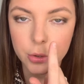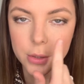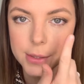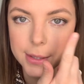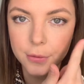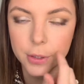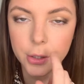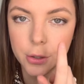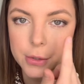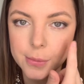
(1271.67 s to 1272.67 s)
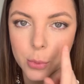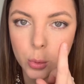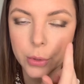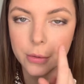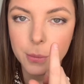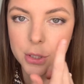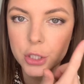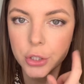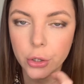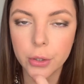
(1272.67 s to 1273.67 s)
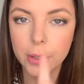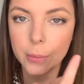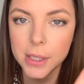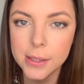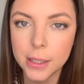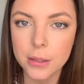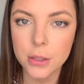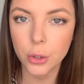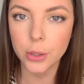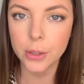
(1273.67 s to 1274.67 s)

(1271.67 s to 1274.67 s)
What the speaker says: This definitely goes more with my shirt and my skin tone at